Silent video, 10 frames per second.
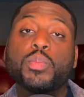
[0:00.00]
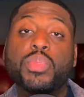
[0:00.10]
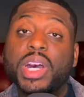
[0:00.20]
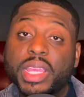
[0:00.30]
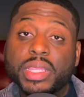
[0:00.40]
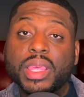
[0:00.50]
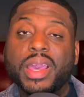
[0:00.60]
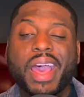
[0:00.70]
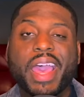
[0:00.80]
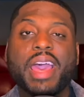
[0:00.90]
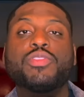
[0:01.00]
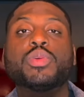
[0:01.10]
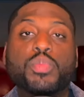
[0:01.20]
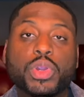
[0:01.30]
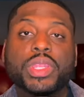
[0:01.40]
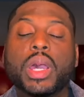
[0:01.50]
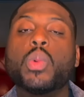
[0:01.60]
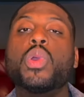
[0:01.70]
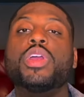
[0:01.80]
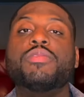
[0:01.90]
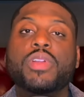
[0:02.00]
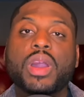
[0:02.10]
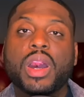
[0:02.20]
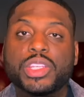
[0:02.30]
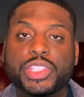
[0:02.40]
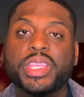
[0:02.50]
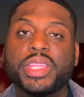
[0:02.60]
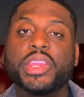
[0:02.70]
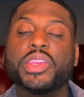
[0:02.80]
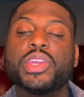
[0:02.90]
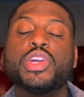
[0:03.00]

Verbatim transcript: But I have to put a word of caution in there.